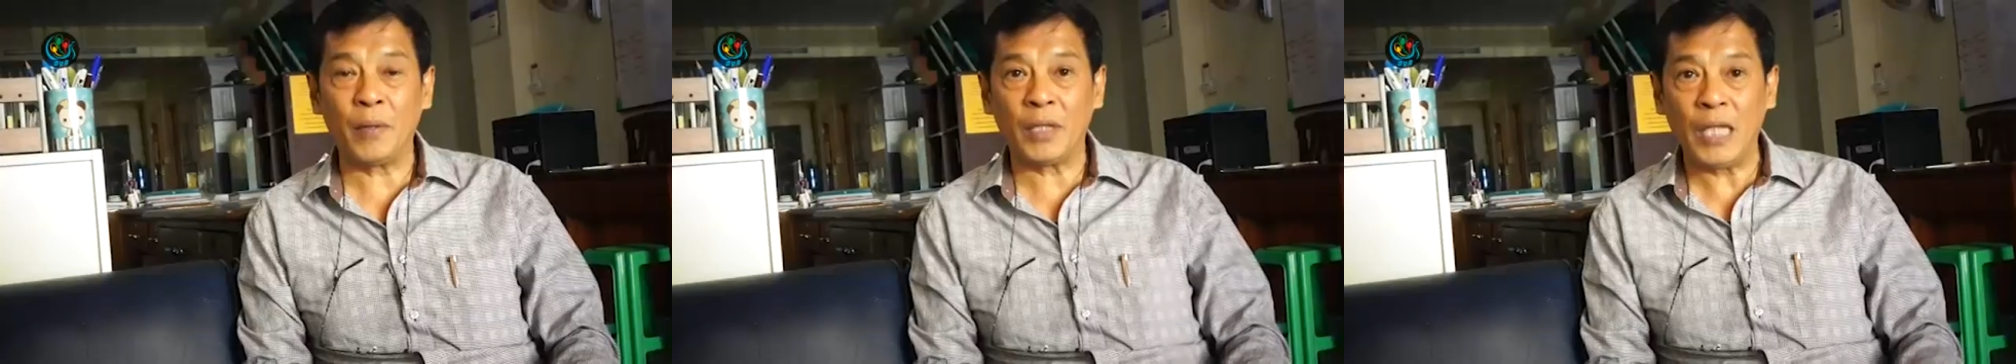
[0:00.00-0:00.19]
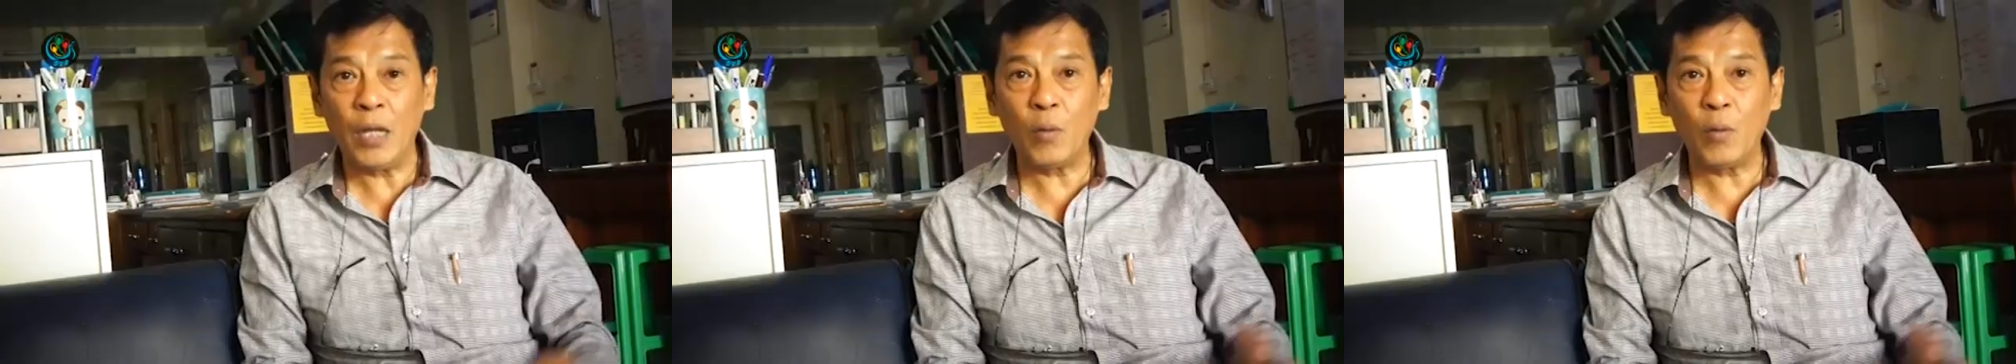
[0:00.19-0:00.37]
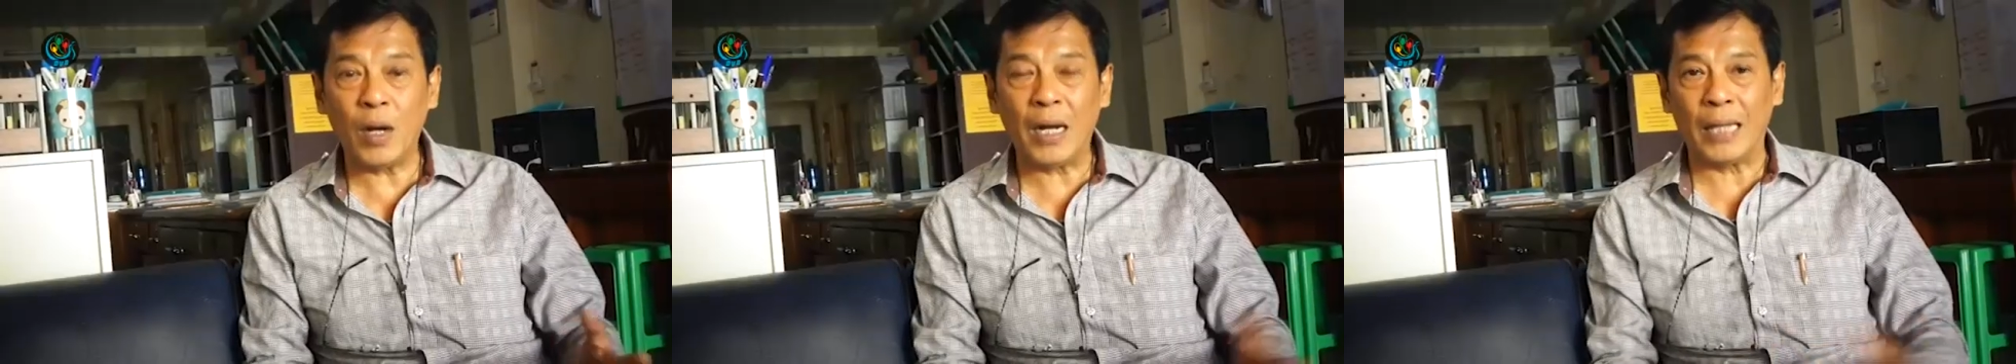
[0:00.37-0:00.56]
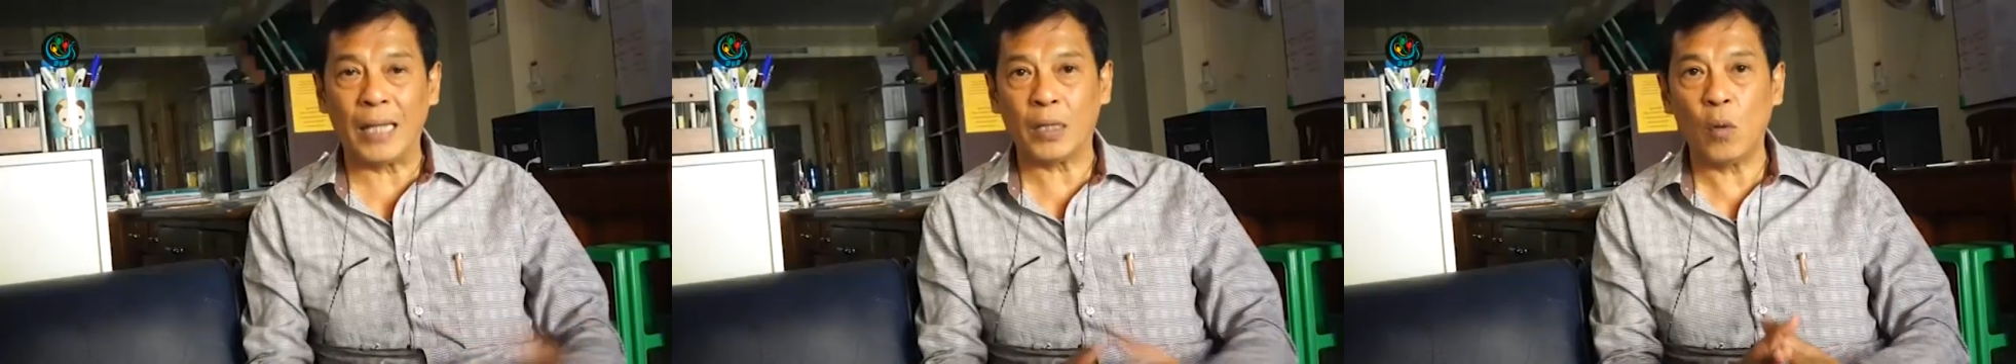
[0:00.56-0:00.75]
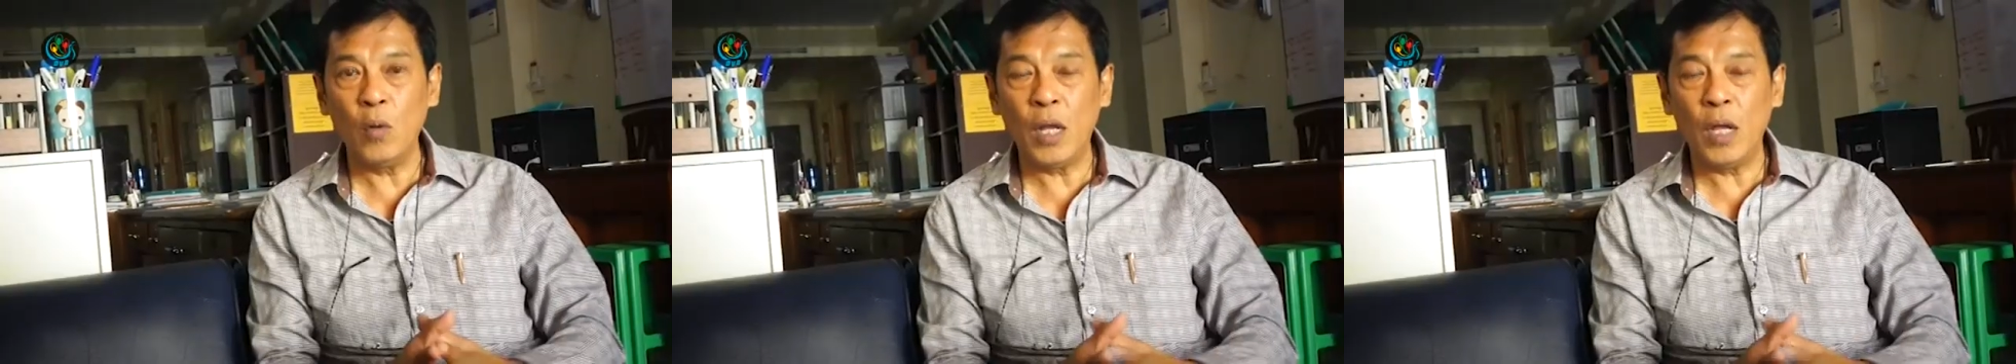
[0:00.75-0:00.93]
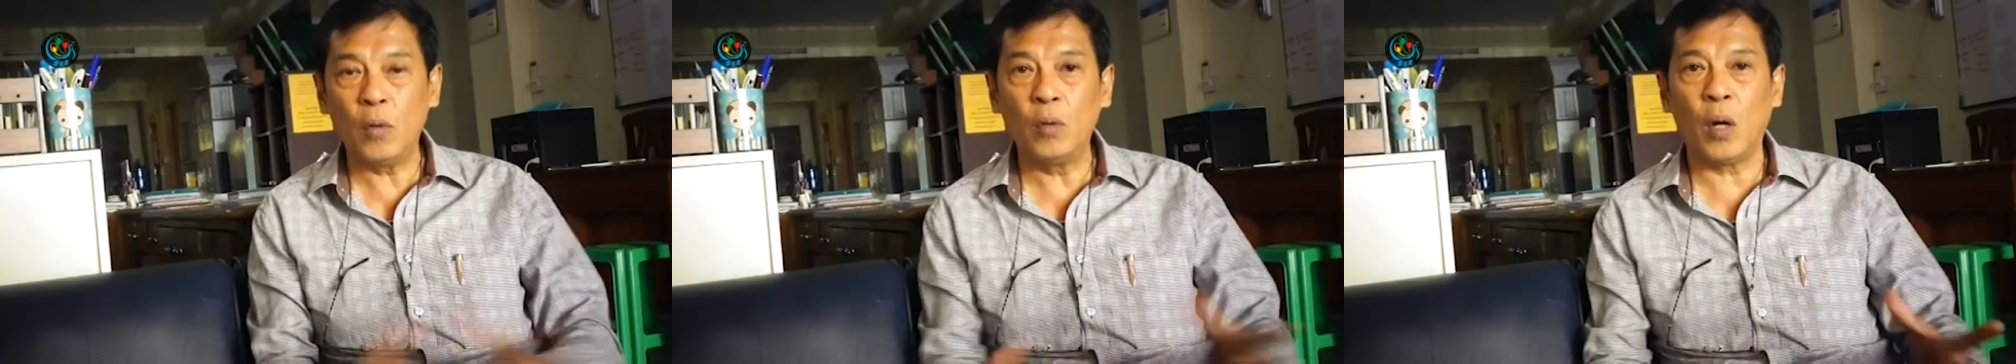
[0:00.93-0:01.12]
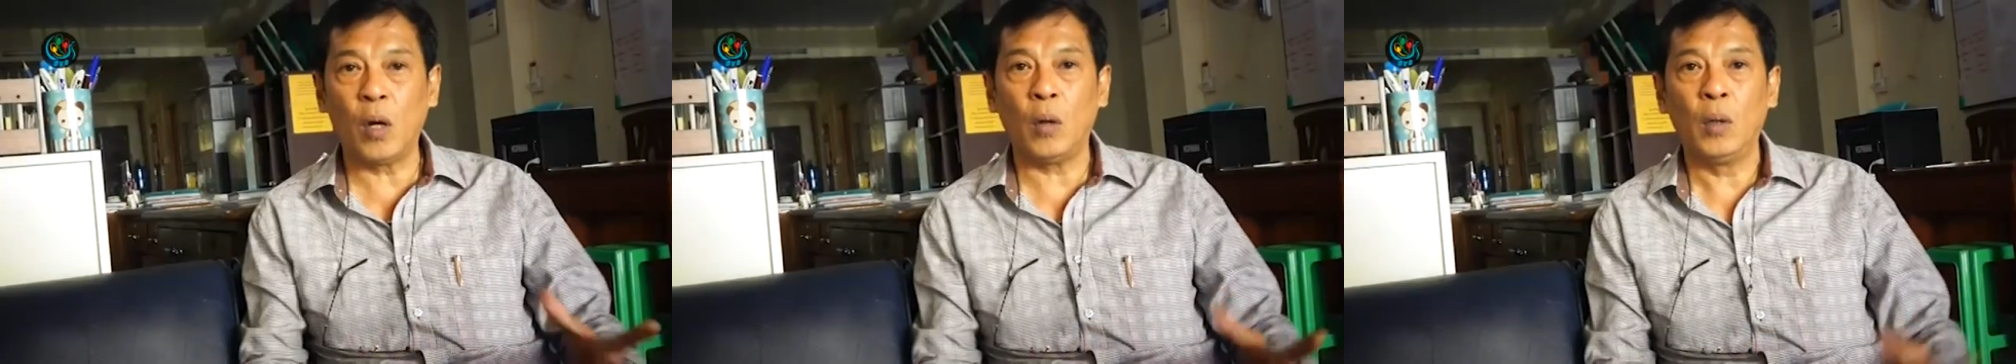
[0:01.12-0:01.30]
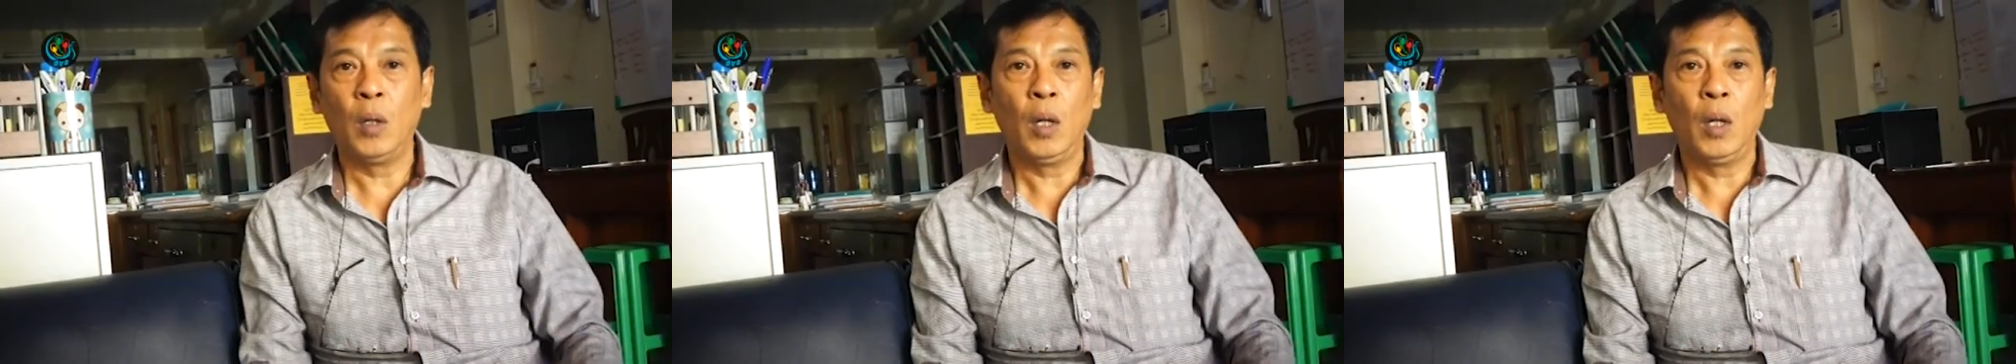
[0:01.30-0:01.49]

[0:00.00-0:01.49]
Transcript: Zigua, only good up.